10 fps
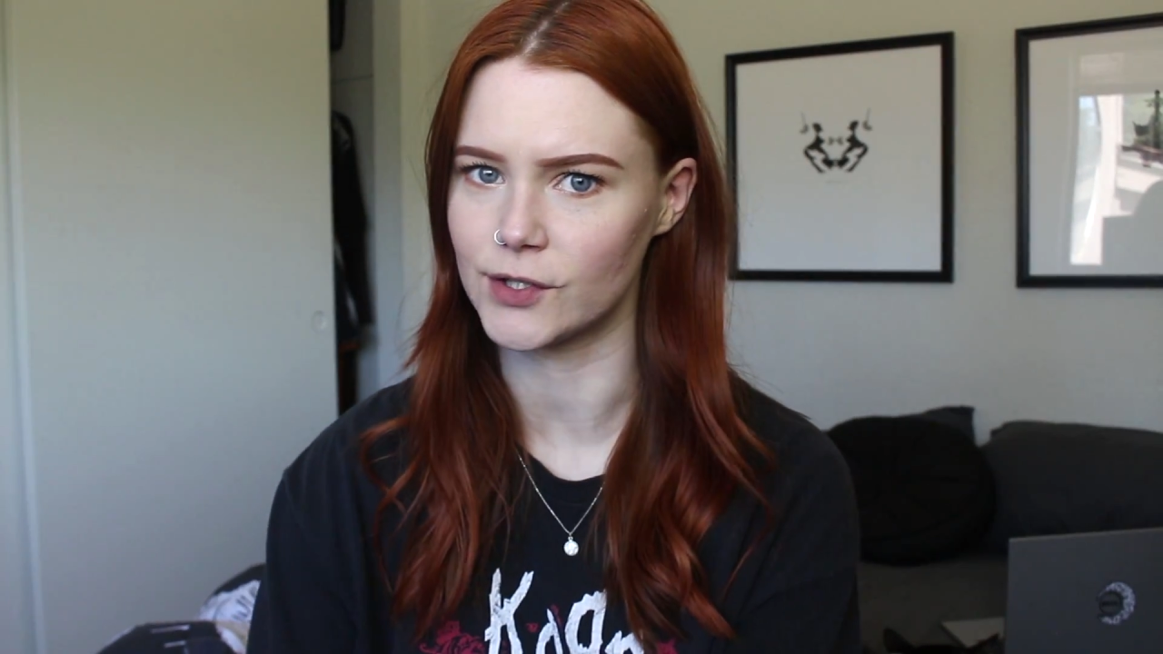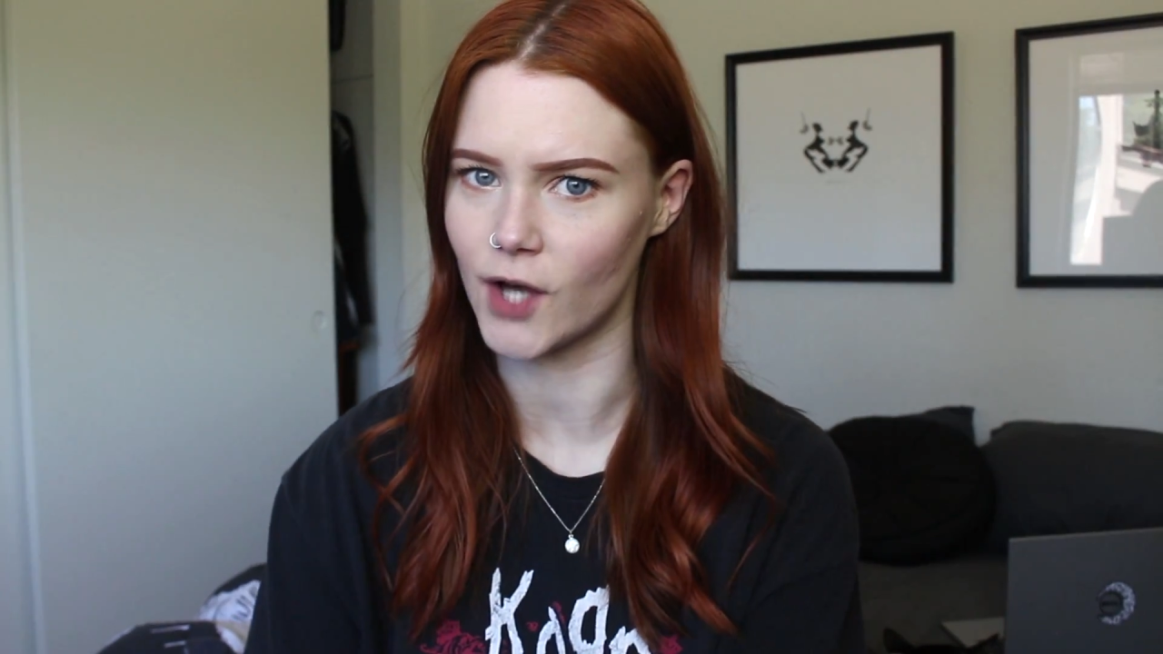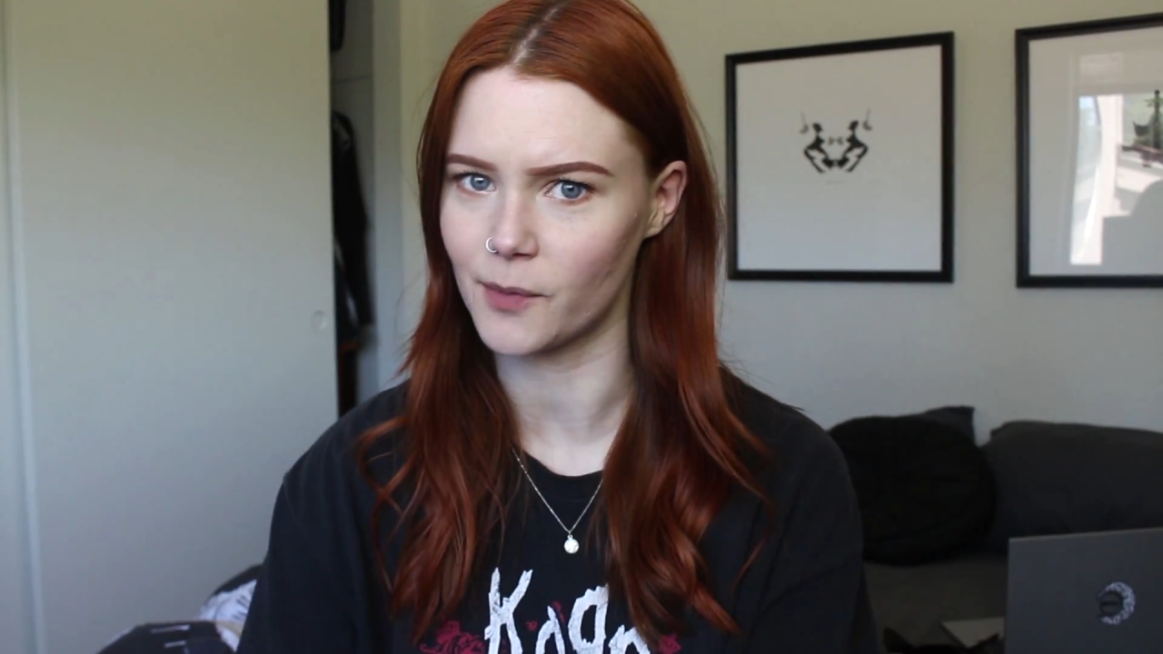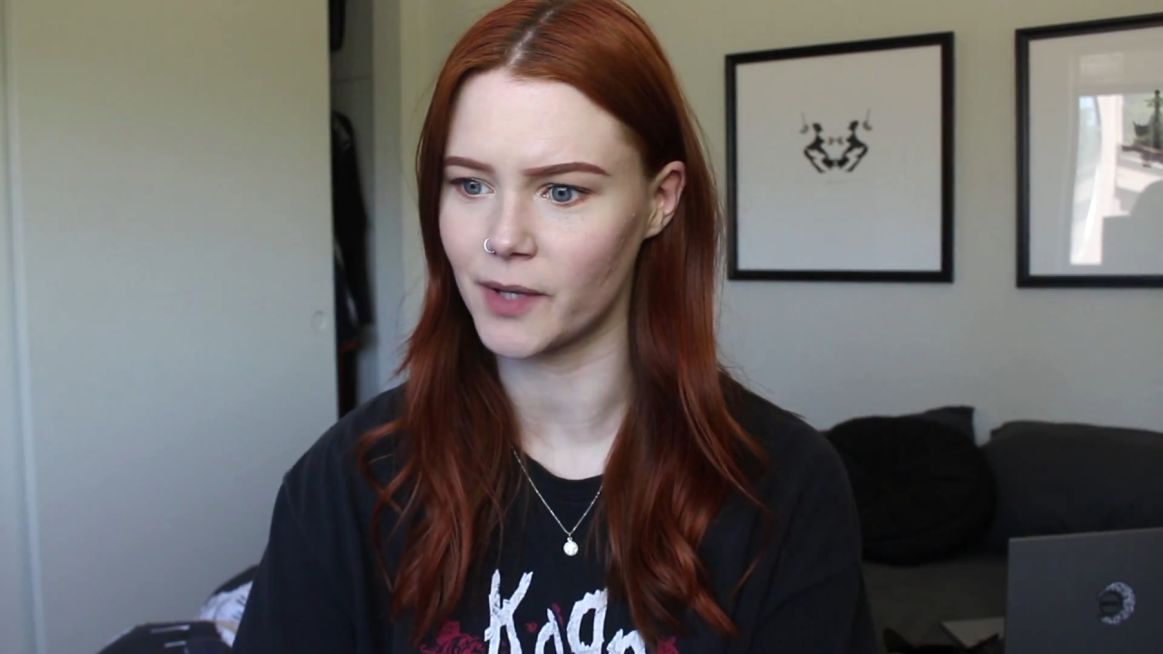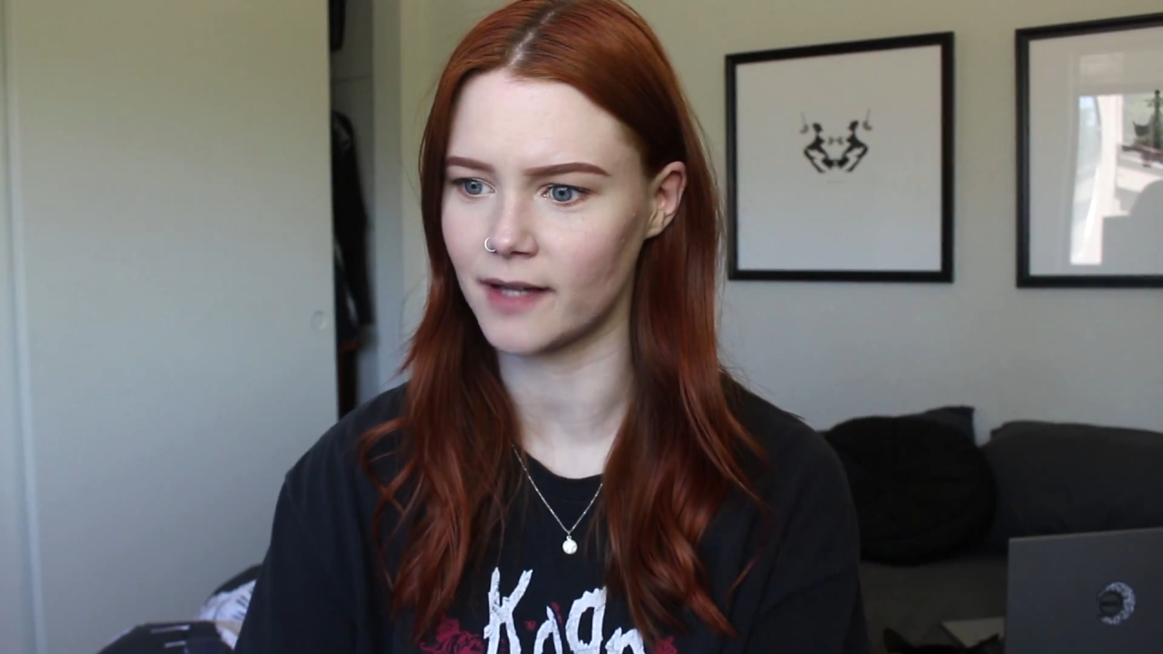
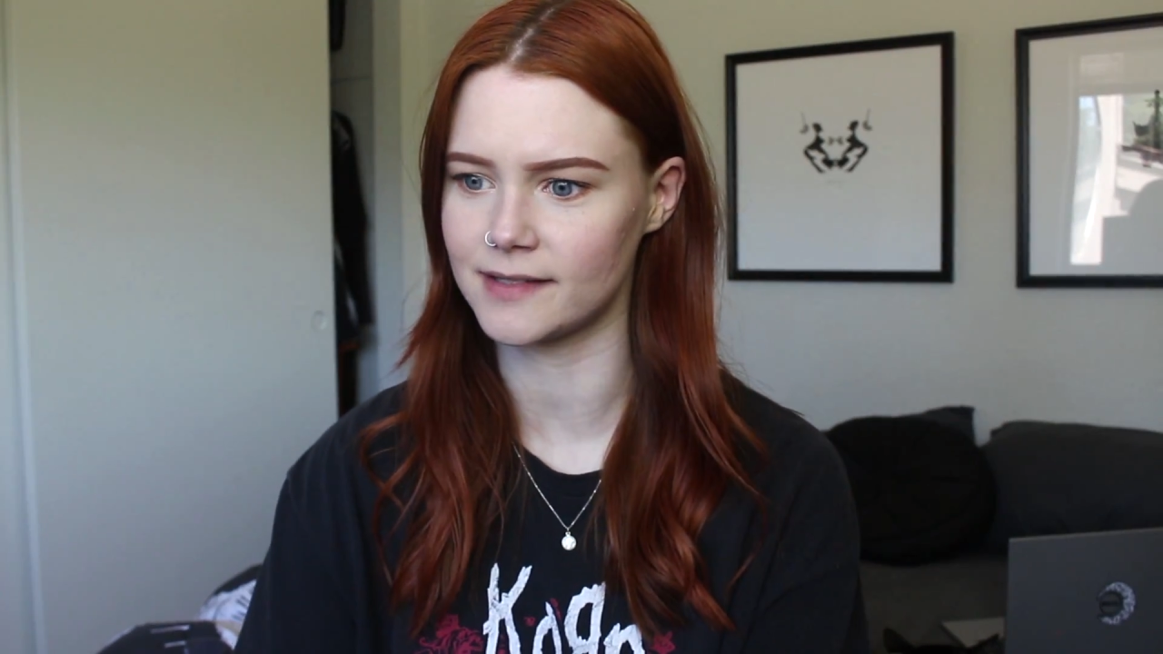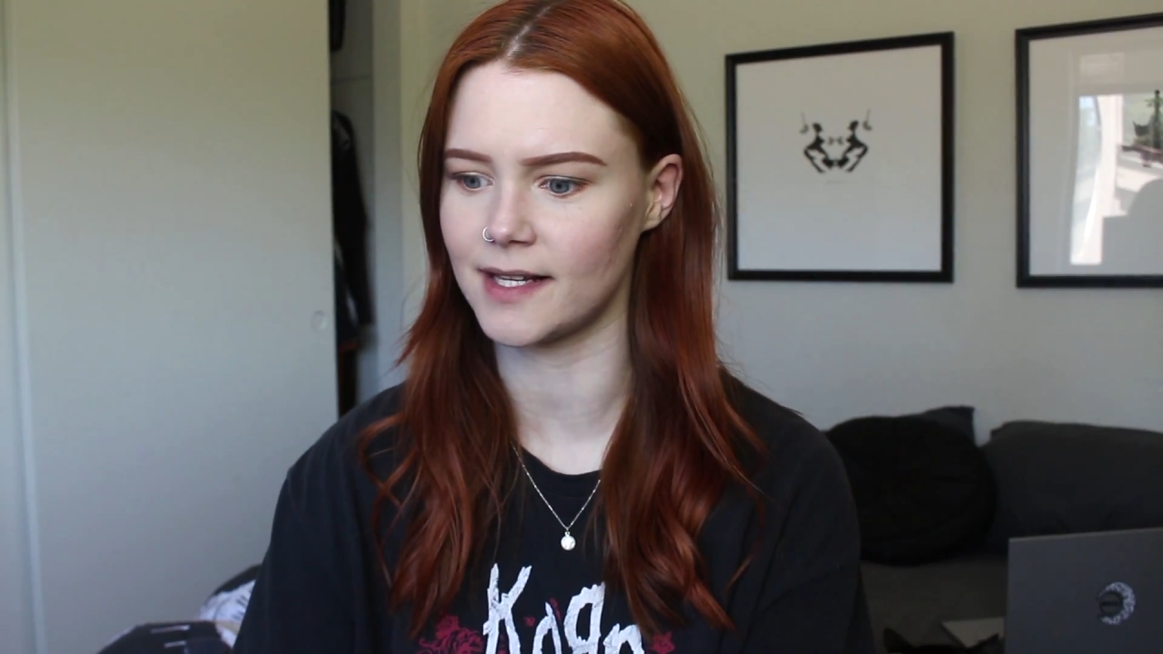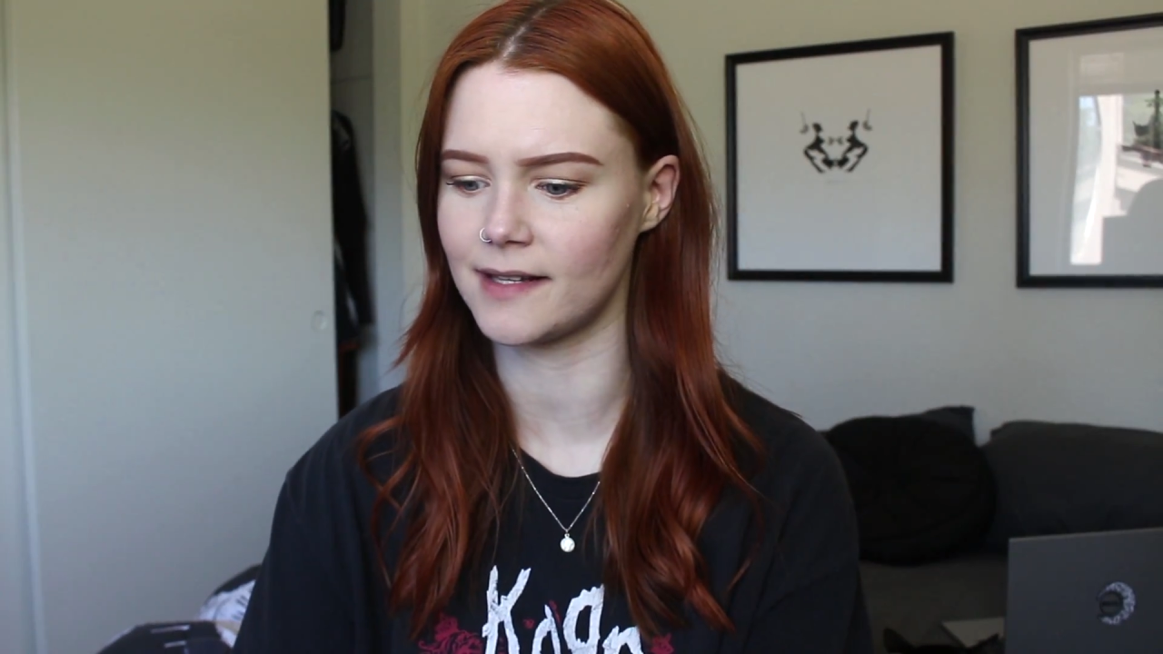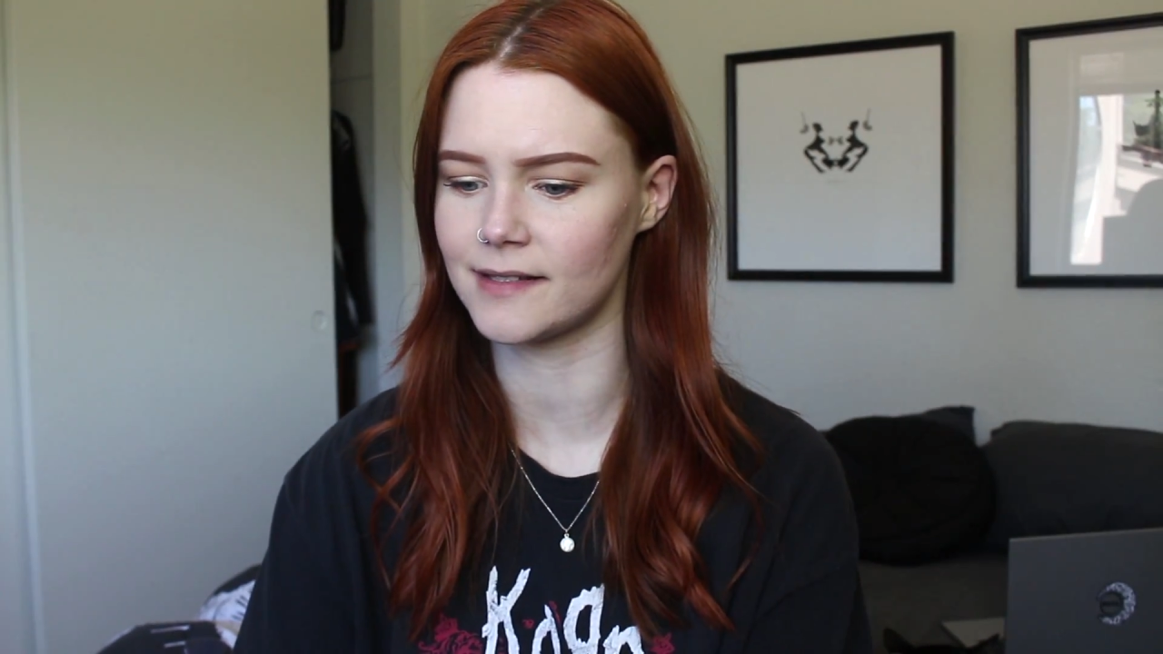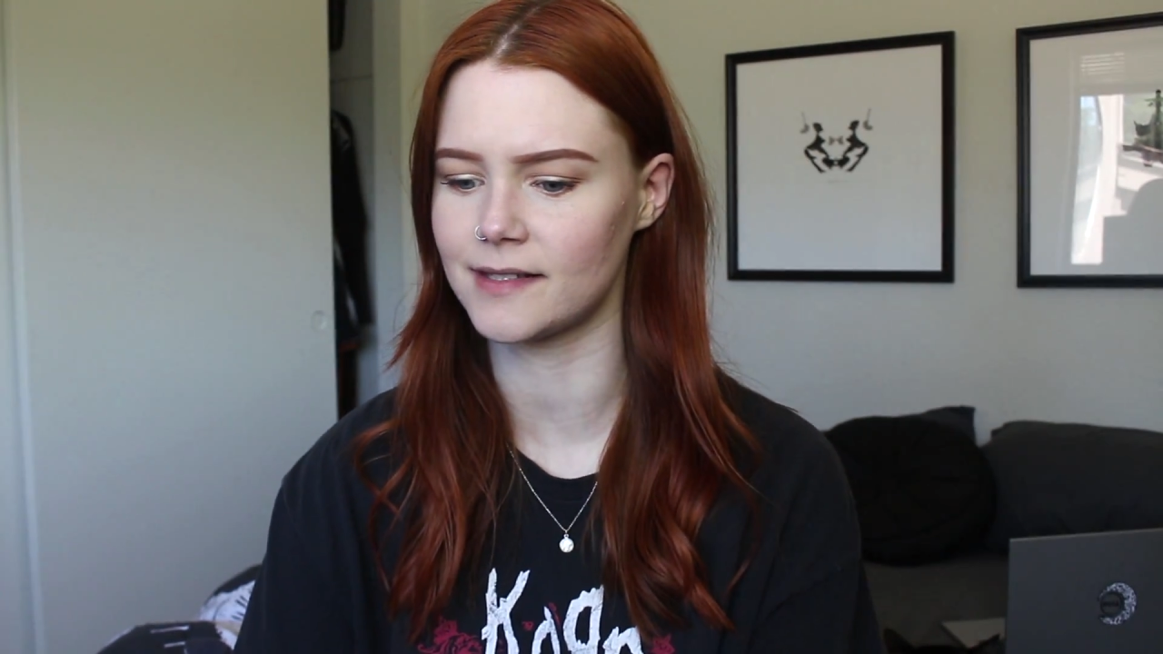thought
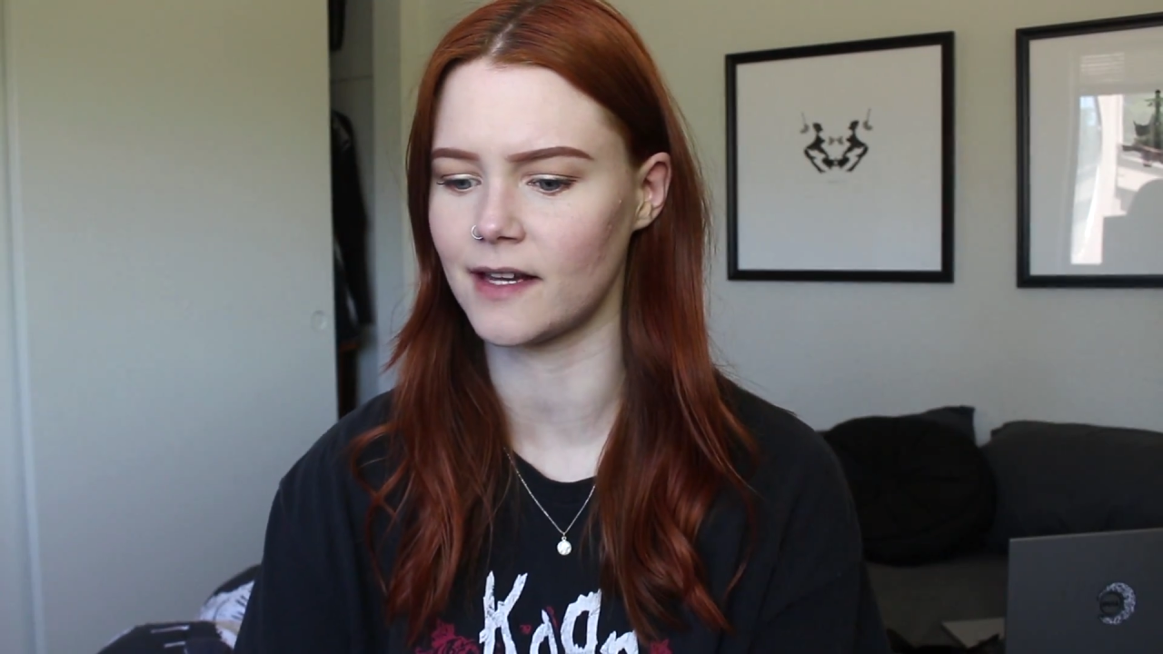process